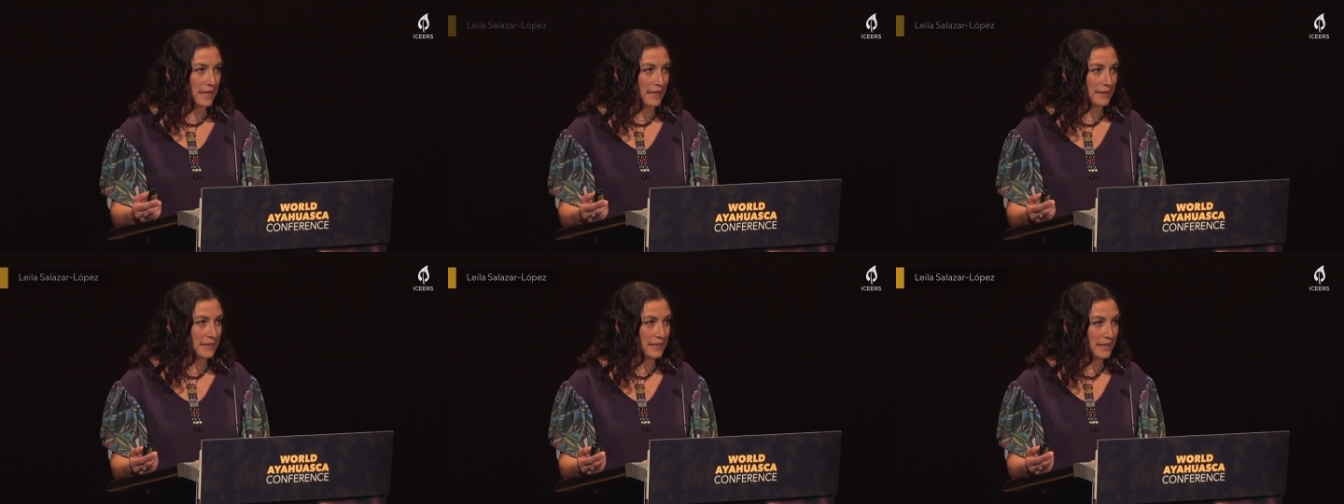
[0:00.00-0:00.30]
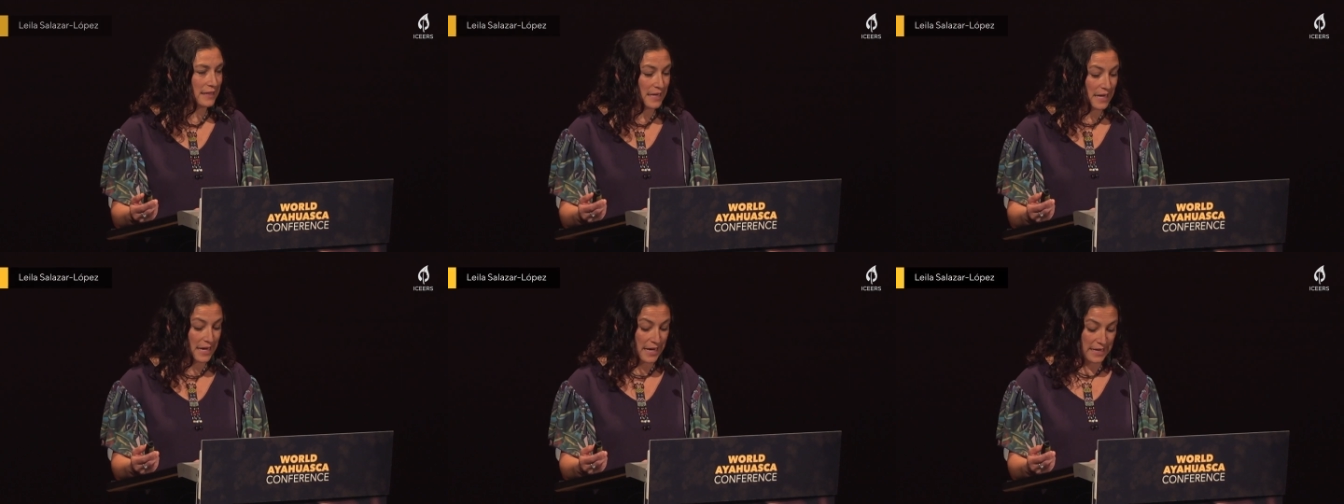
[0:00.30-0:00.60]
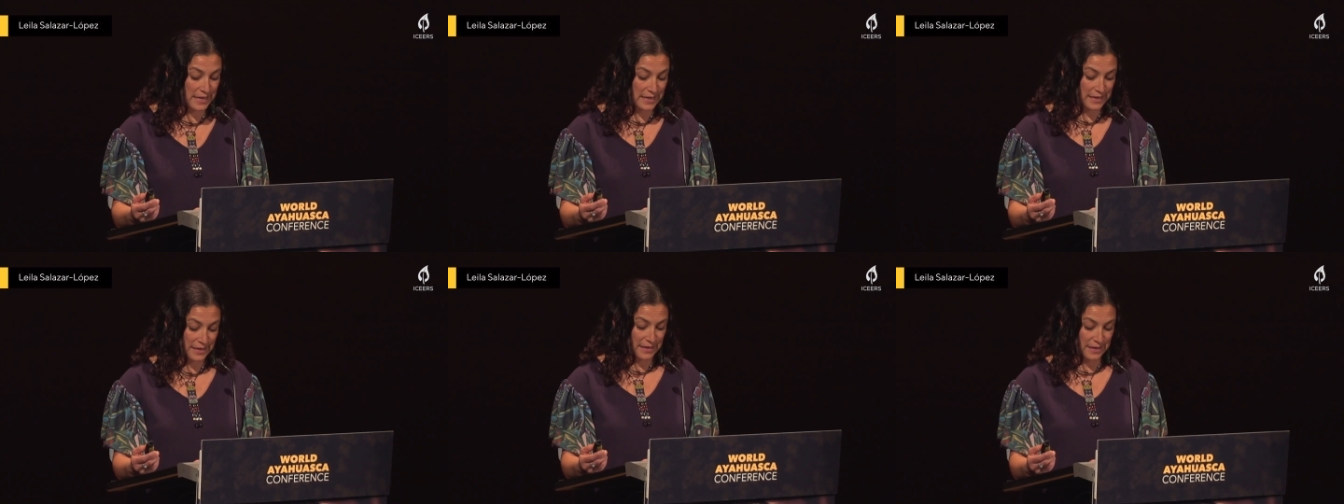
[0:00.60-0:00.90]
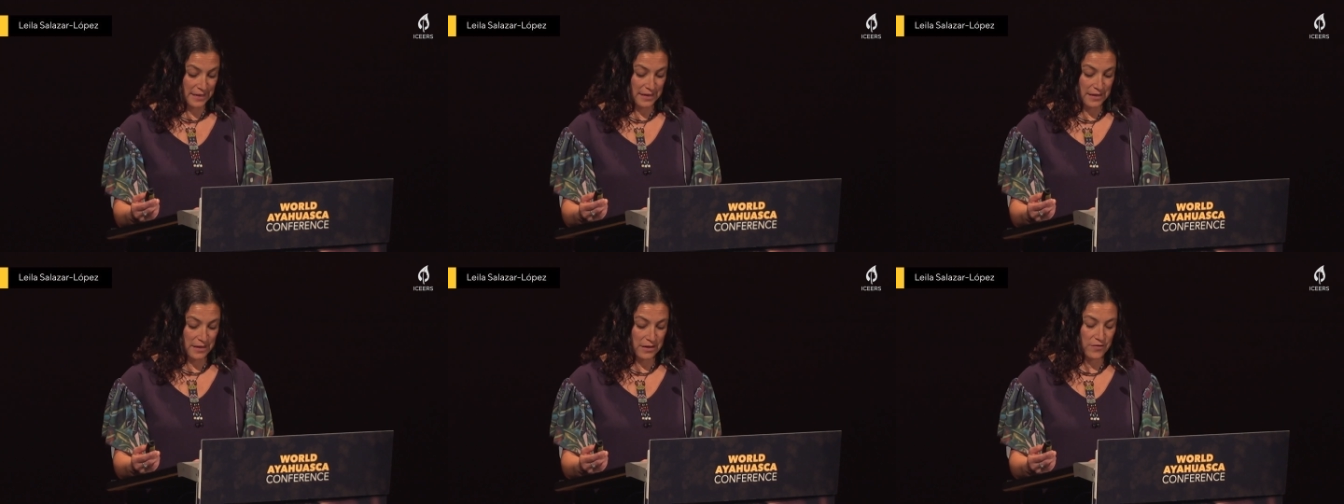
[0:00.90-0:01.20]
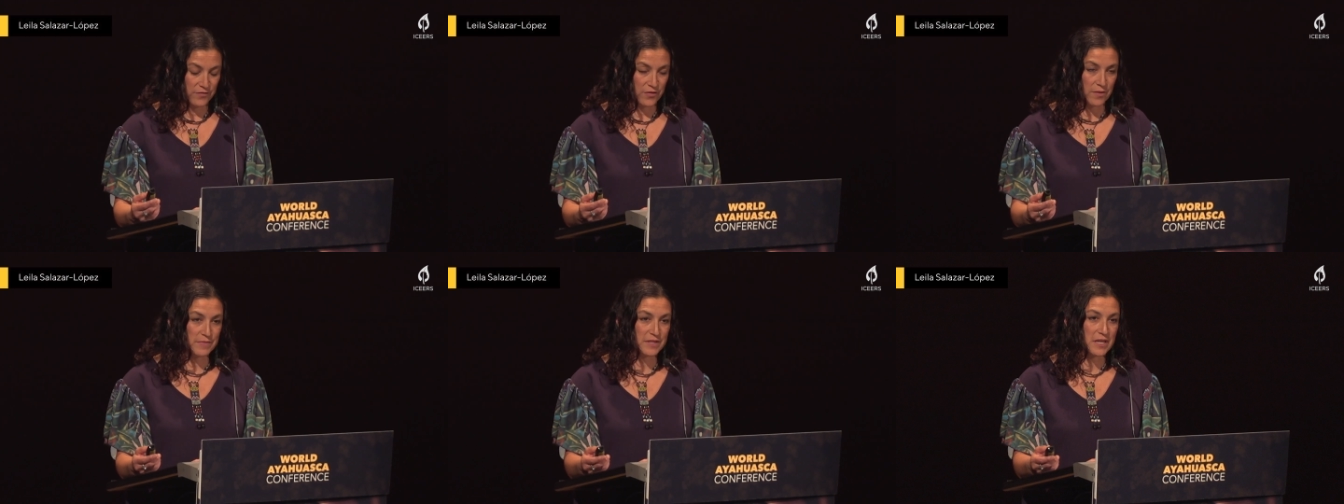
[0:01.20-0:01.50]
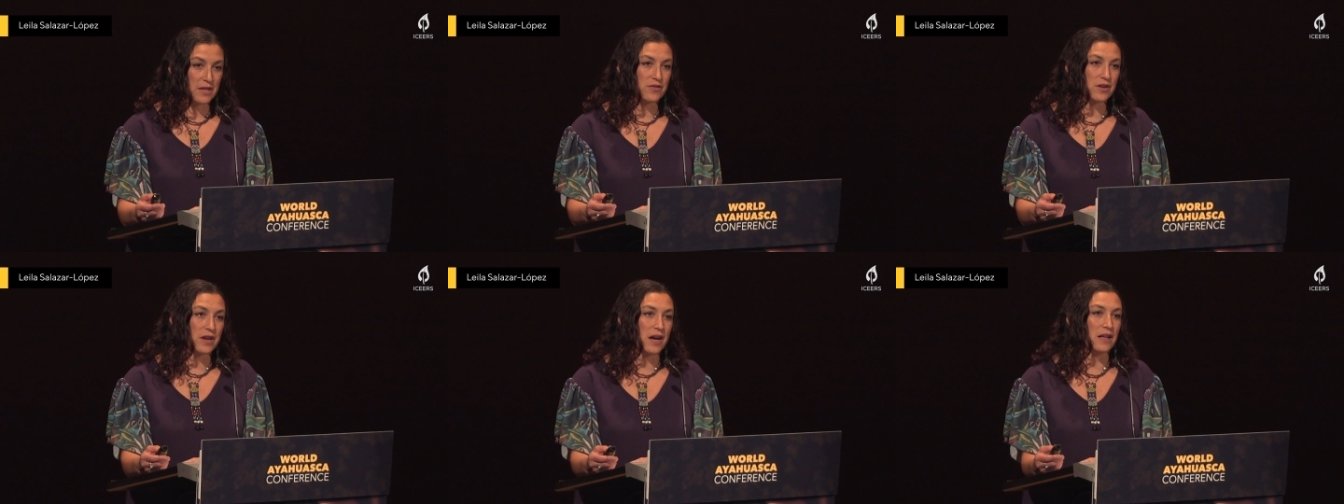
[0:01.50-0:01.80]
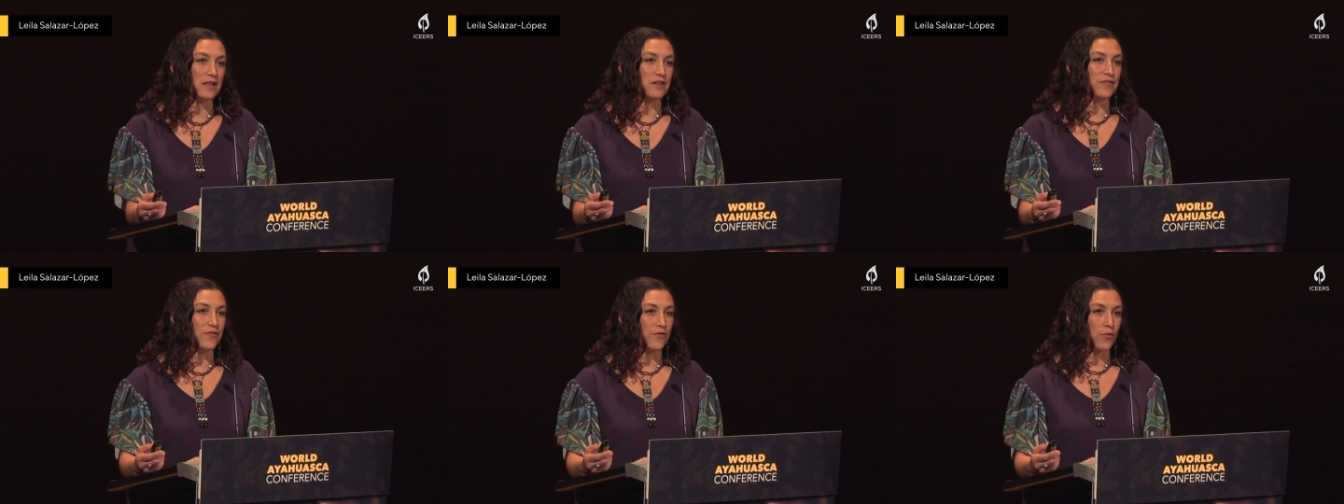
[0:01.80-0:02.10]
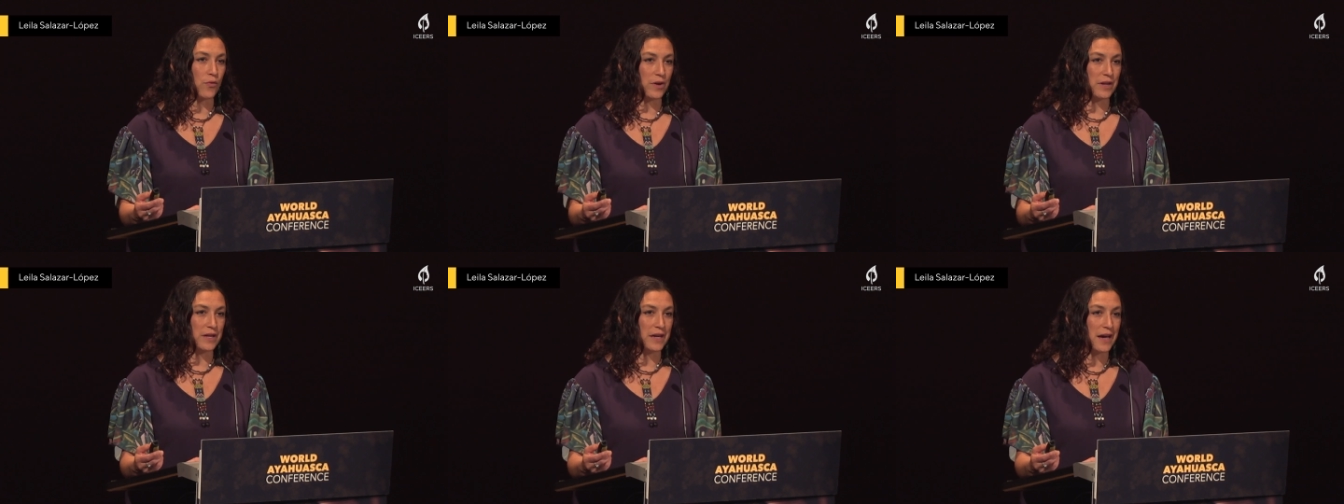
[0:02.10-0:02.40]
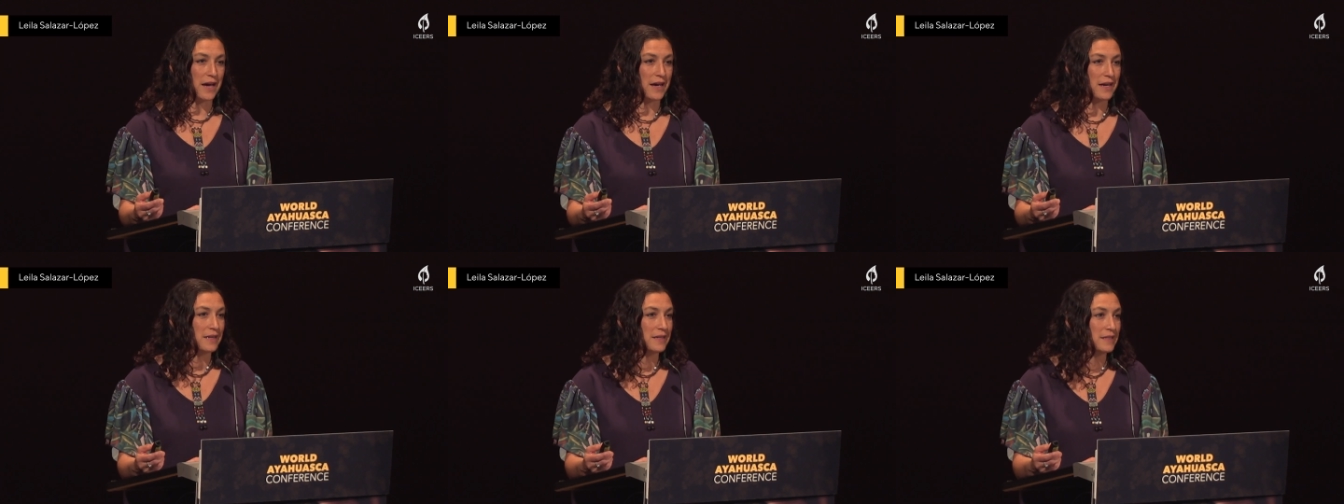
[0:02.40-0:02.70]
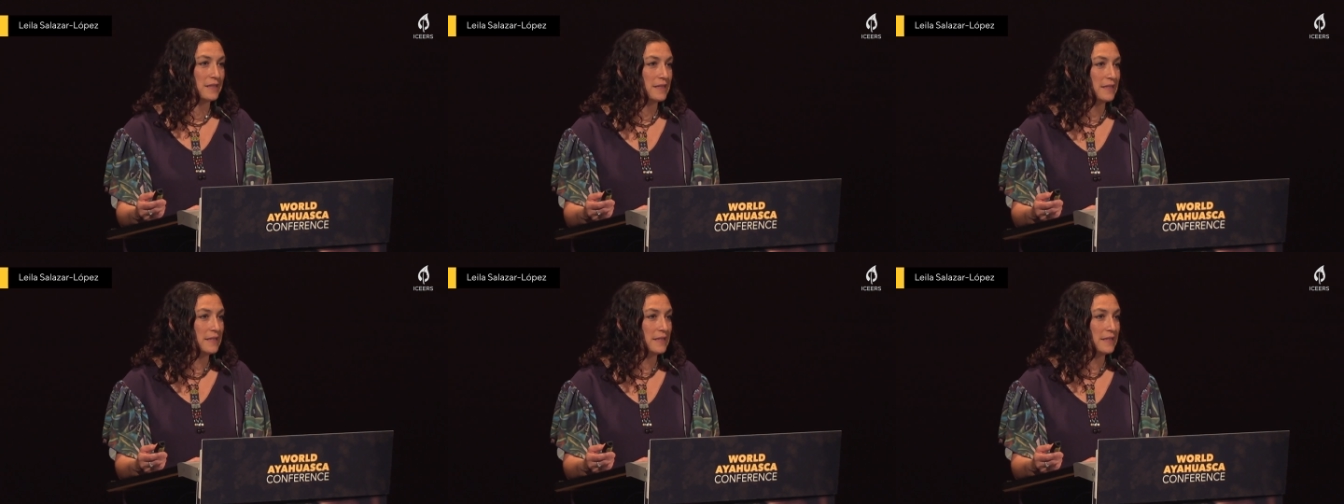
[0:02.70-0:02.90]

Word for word: Latina, from Southern California.